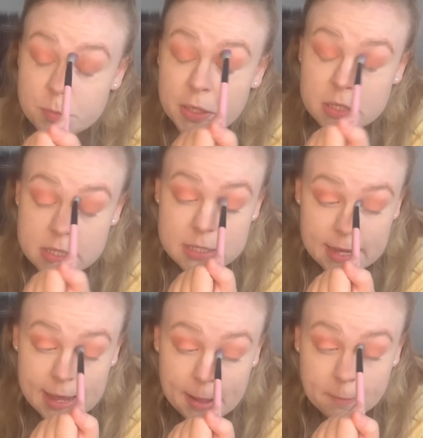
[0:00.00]
because it's
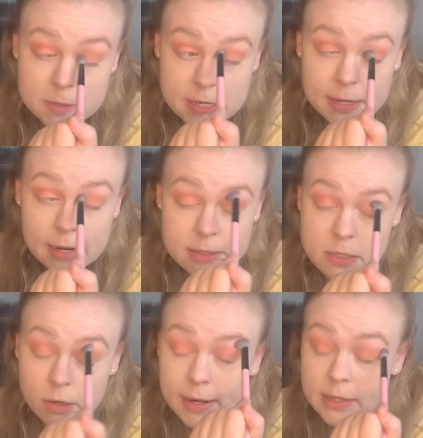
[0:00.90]
empty and
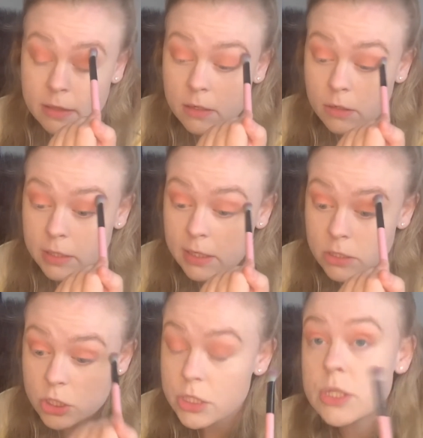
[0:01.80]
hasn't got anything on
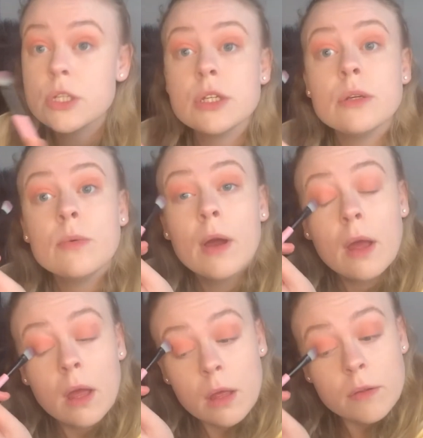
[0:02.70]
it, just to
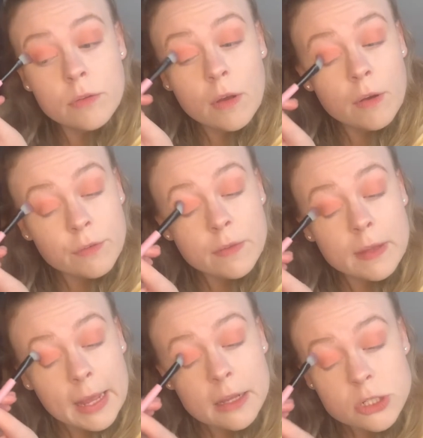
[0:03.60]
soften
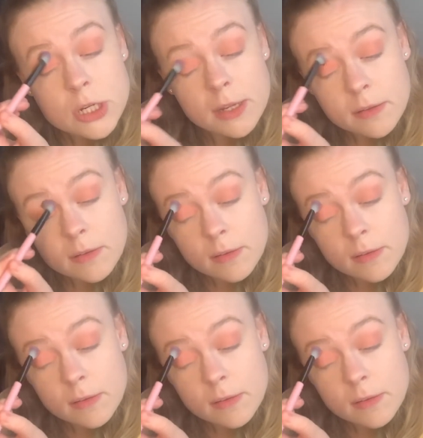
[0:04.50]
the edges.